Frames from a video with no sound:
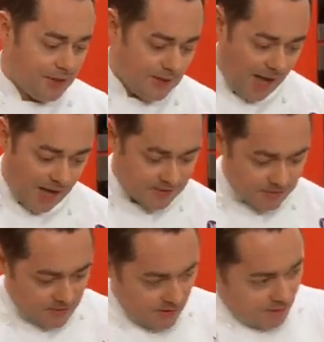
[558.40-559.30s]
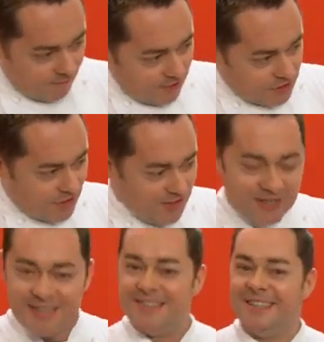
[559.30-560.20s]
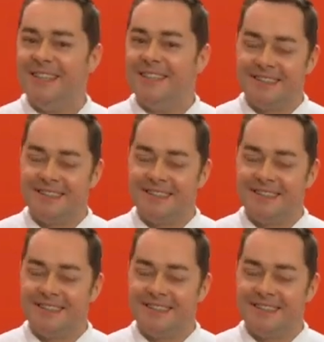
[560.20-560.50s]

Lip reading: in glasses. Visually, you can see it.